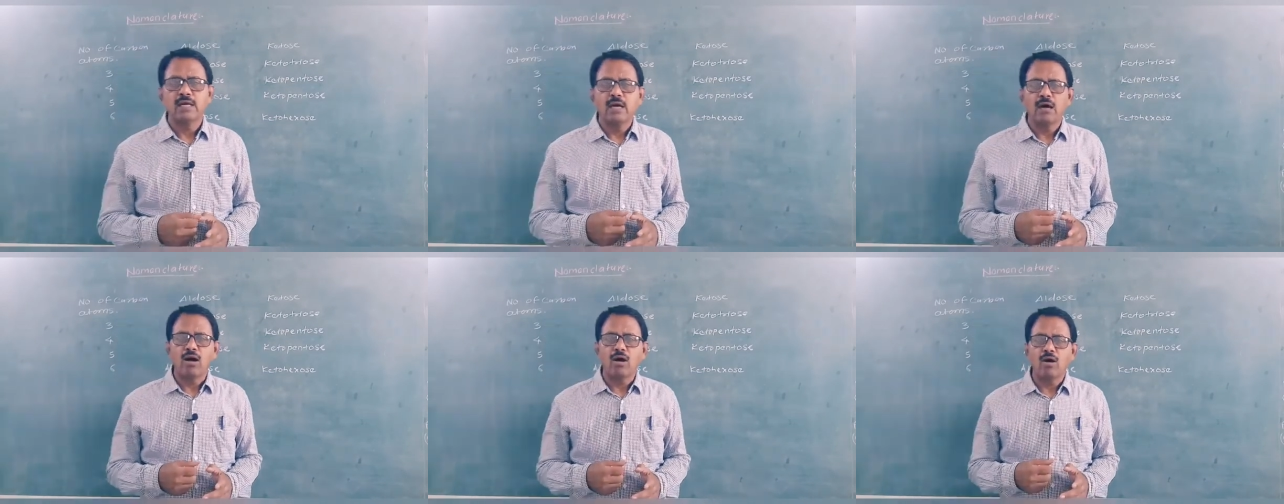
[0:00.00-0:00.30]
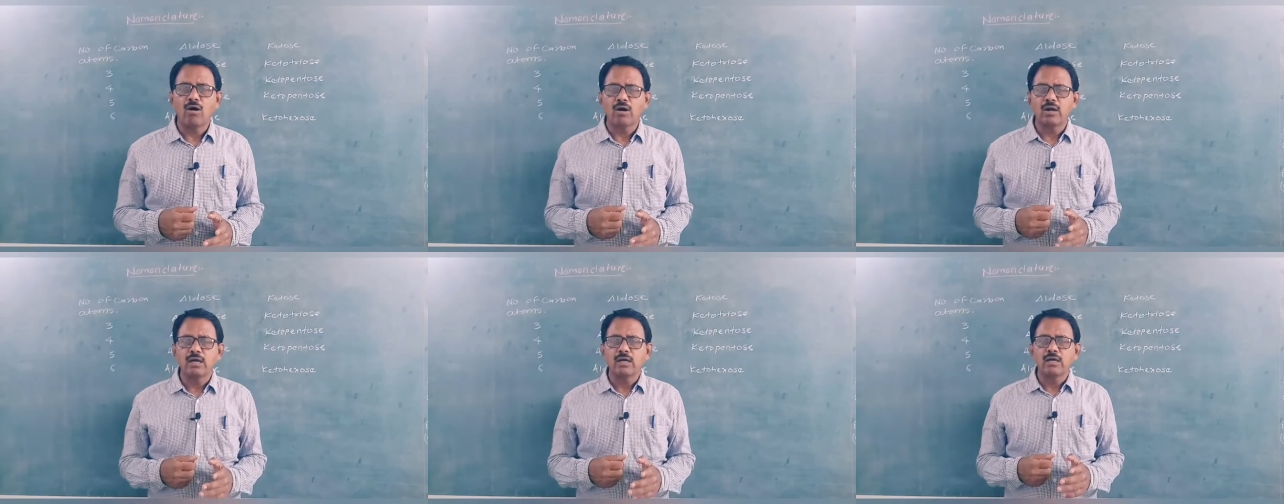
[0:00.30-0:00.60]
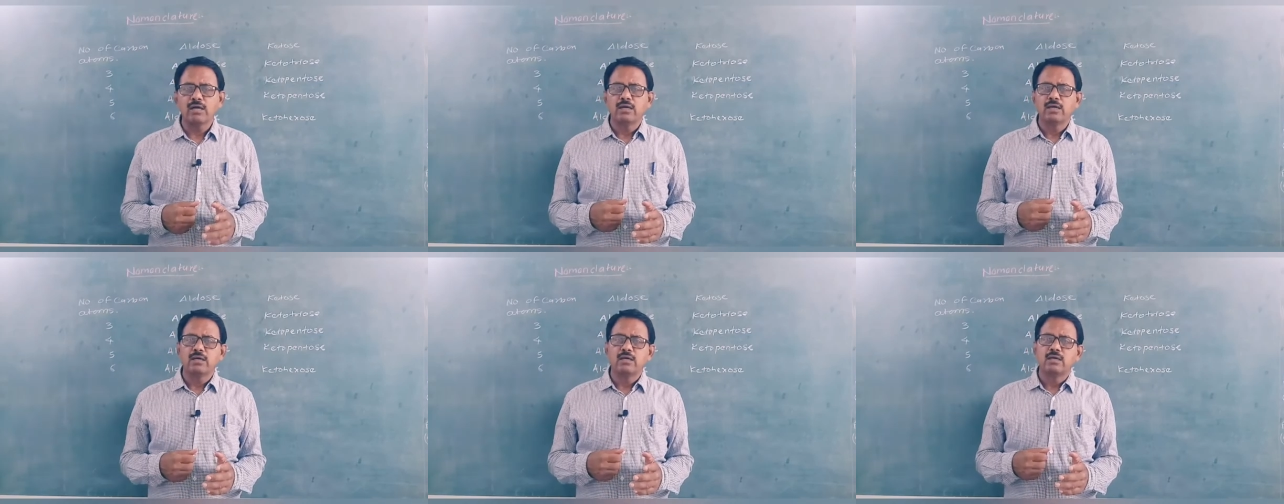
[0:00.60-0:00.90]
or
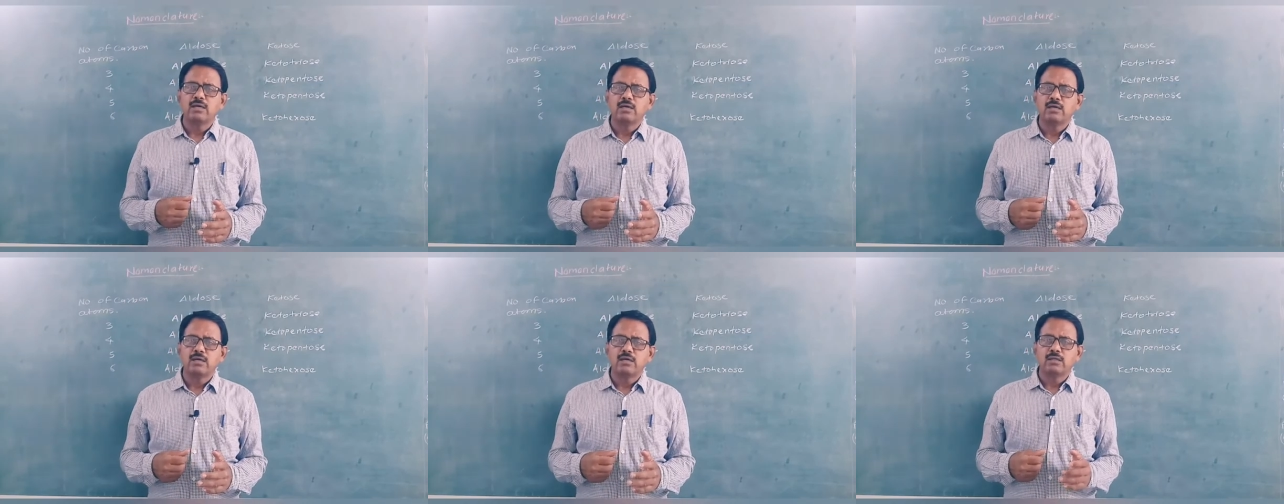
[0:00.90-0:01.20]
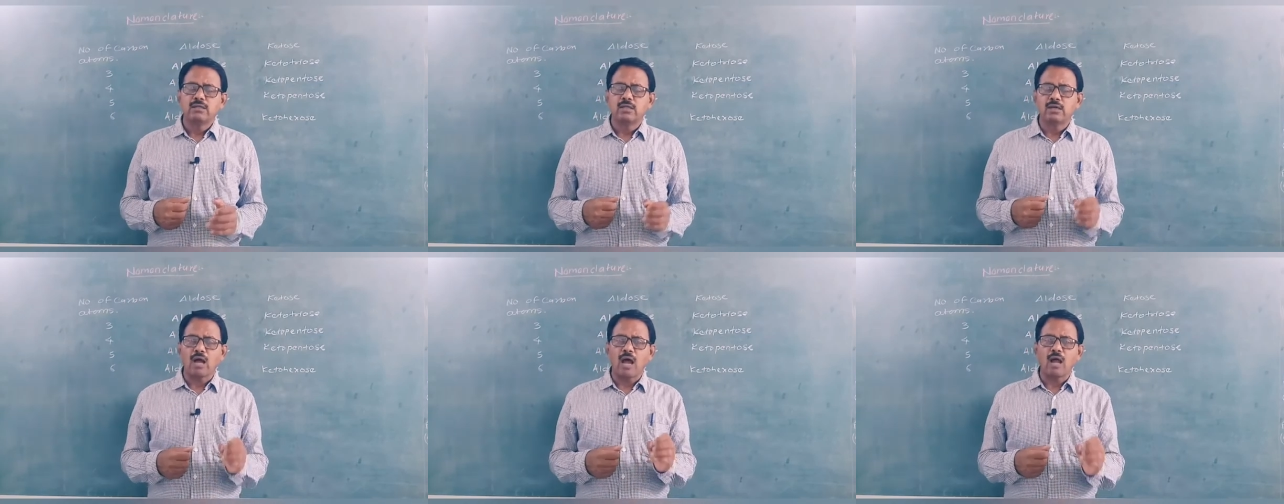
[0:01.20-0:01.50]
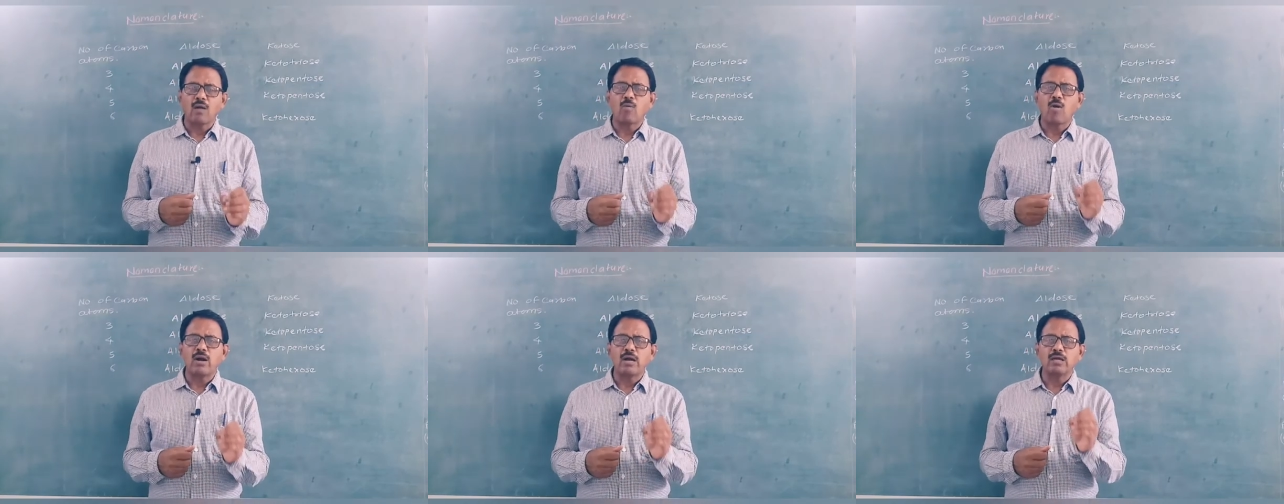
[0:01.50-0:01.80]
the
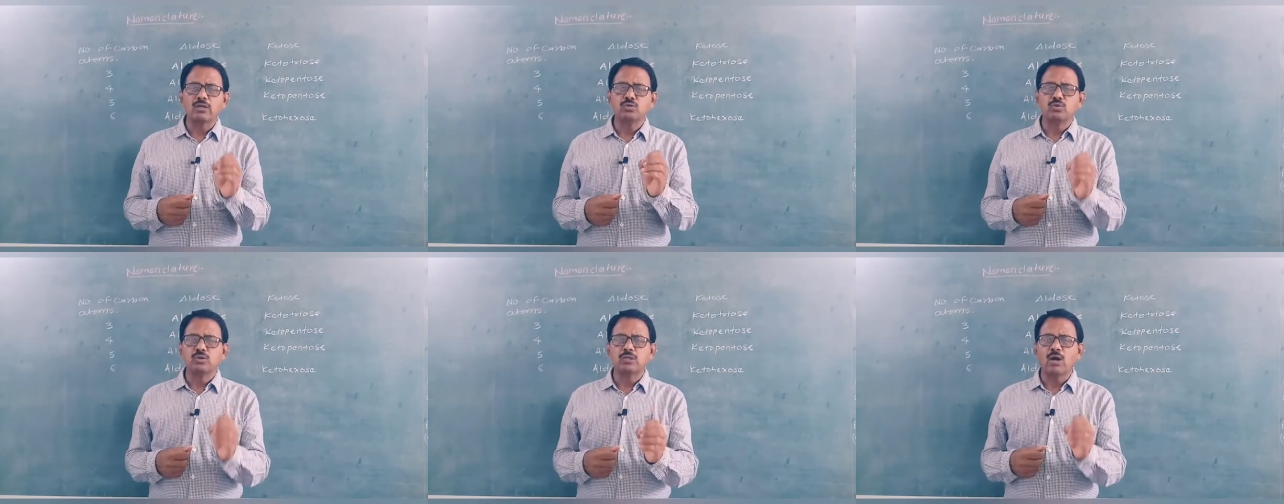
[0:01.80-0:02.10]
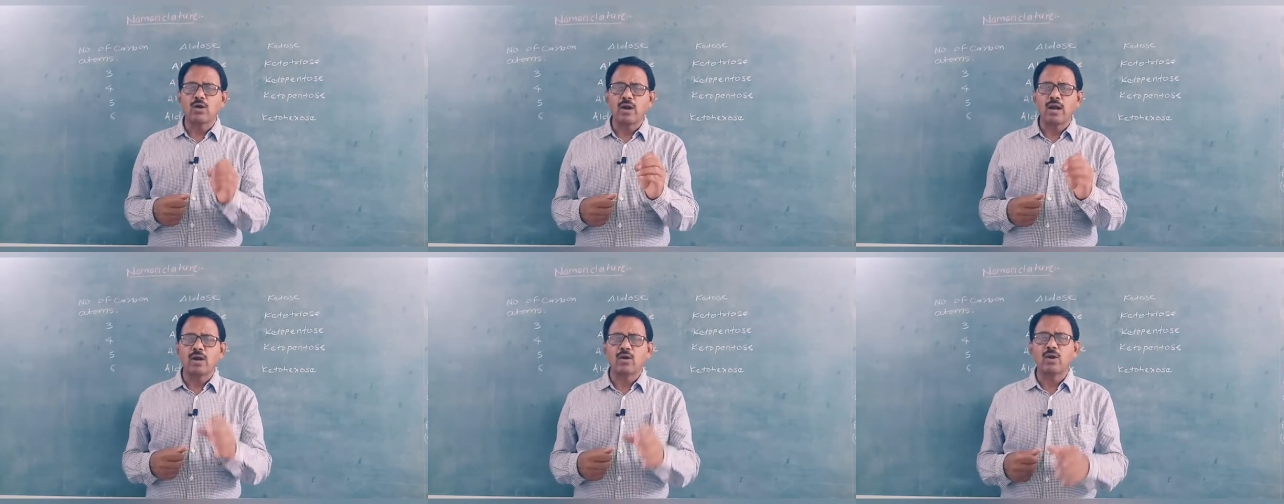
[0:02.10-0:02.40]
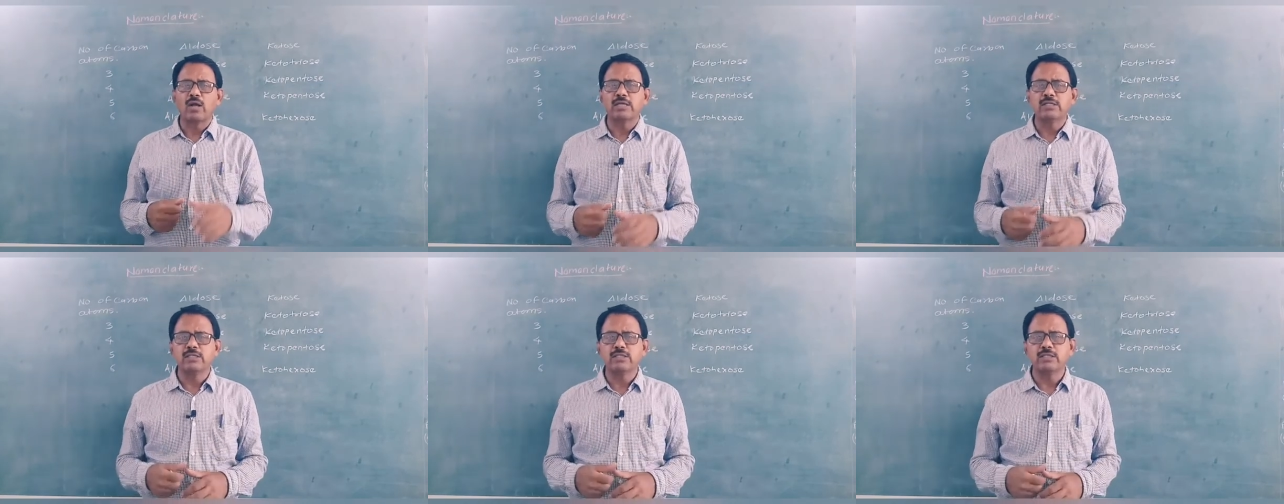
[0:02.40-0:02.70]
carbohydrates which are
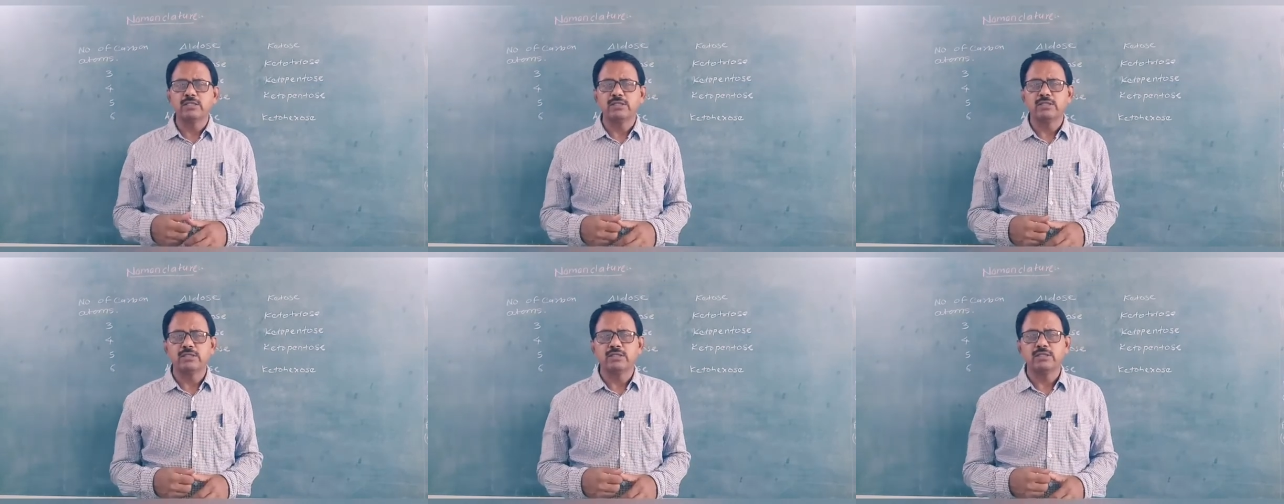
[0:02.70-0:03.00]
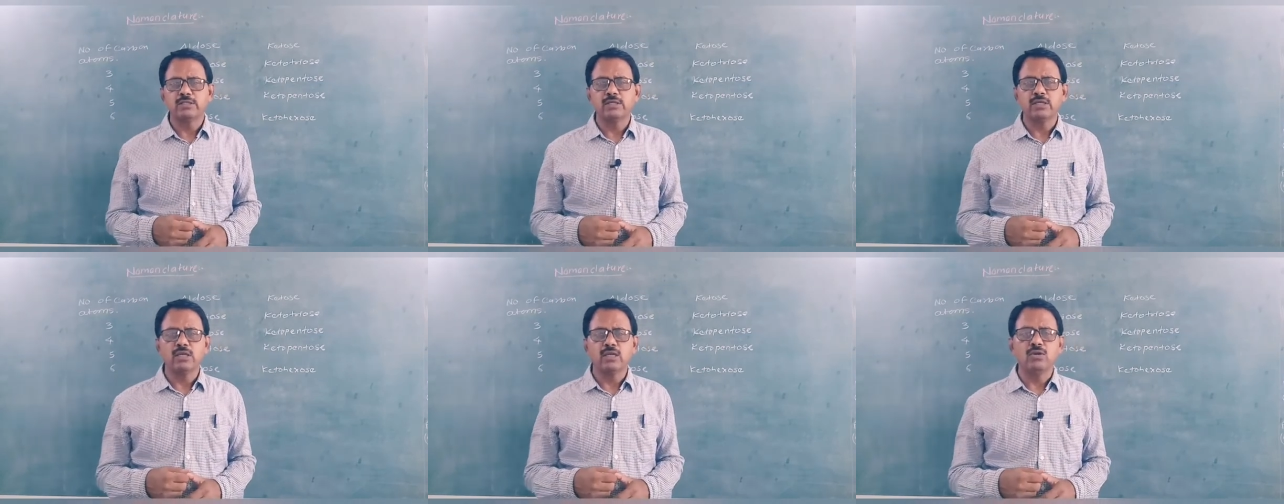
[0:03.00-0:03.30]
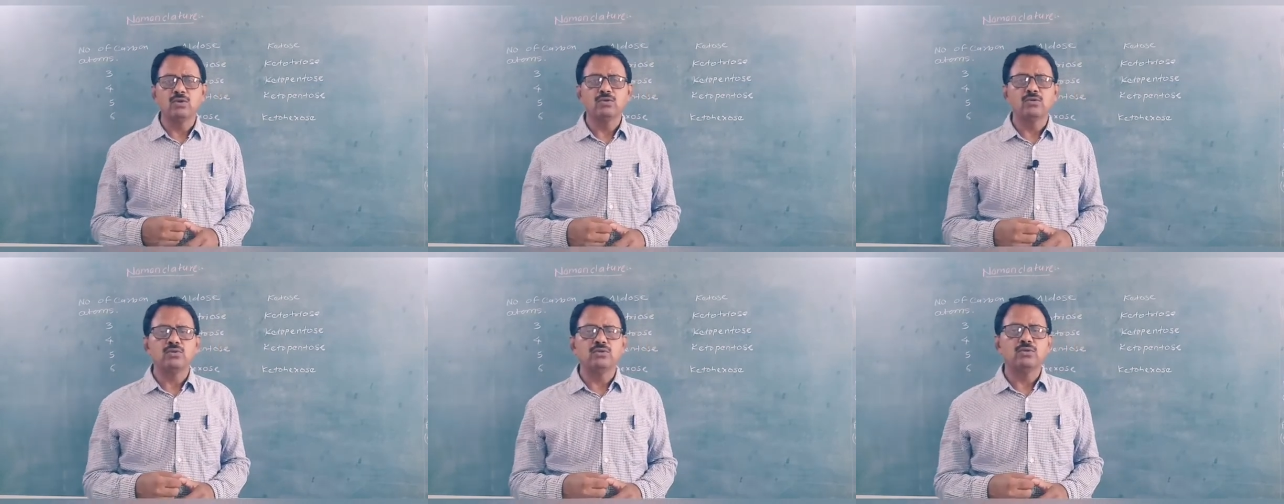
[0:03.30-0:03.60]
hydrolysis
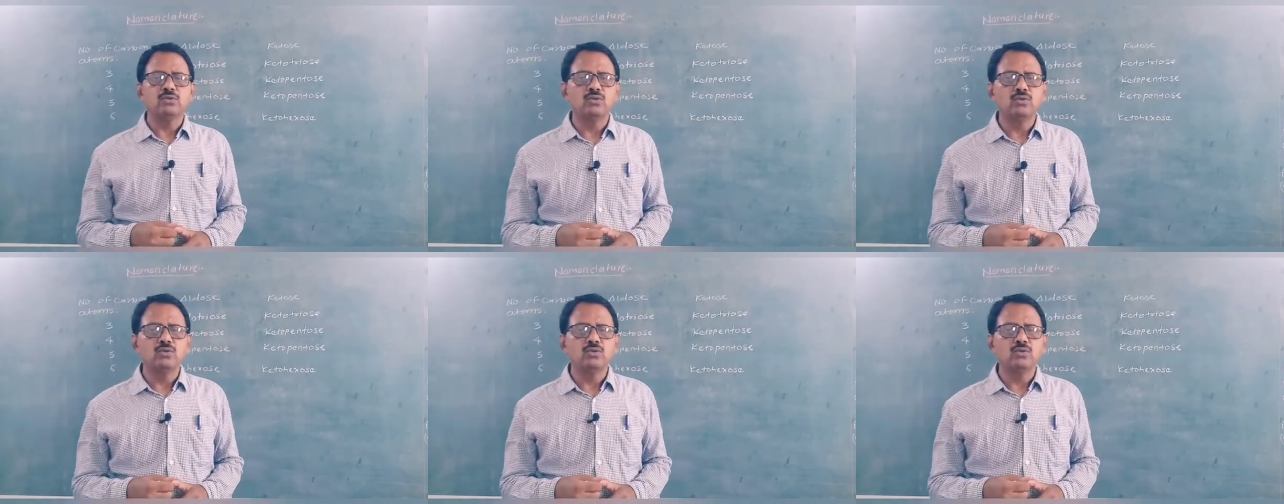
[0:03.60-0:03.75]
gives